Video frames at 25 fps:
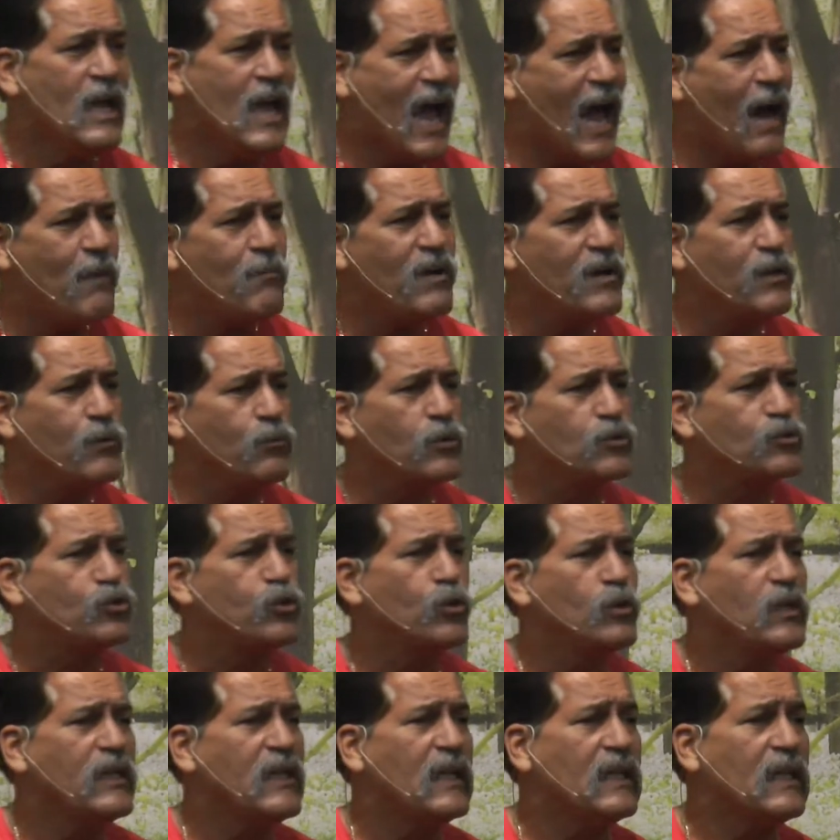How many were
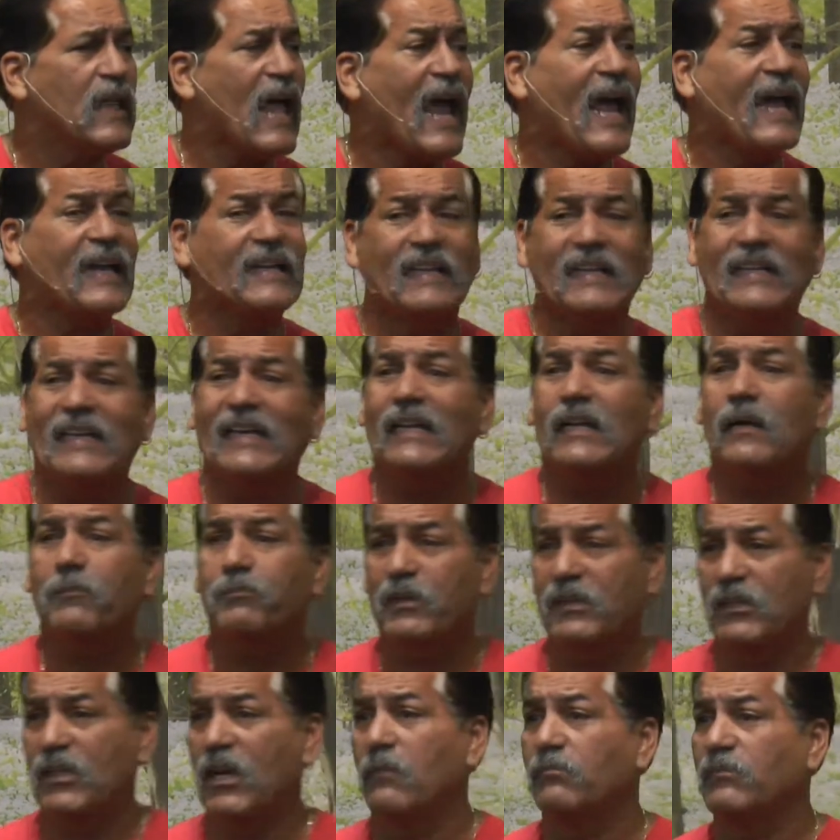truly glad to get
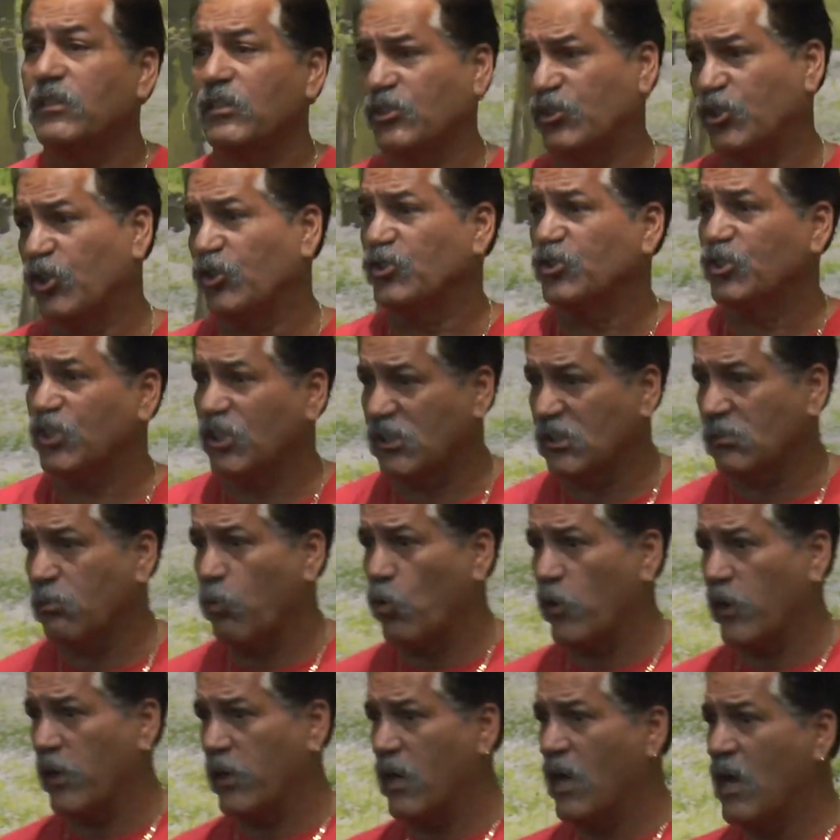up and come to church this
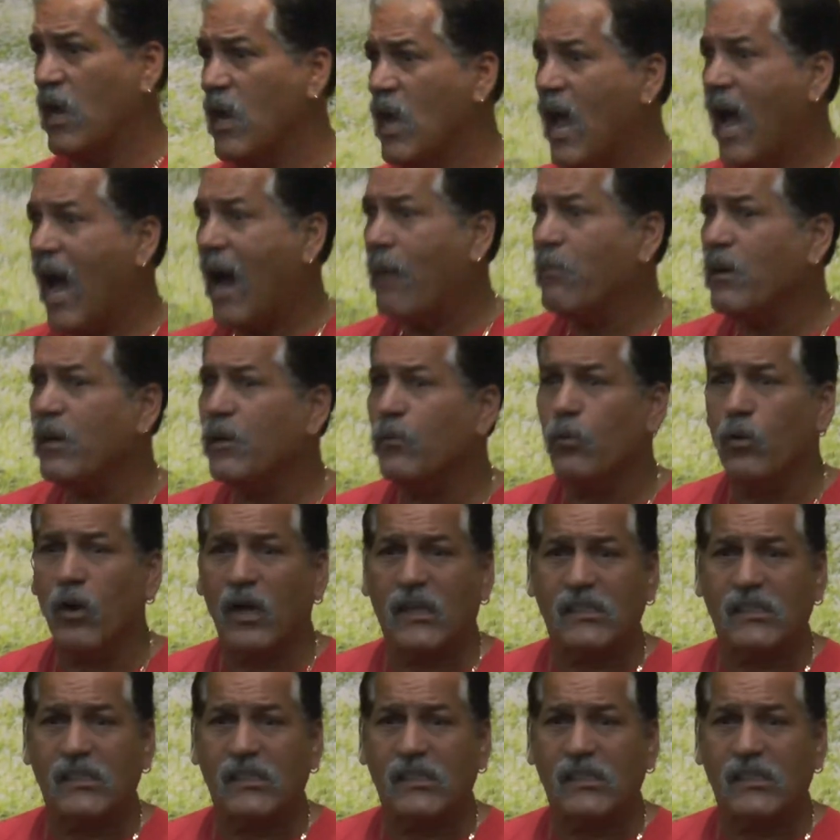morning? How many were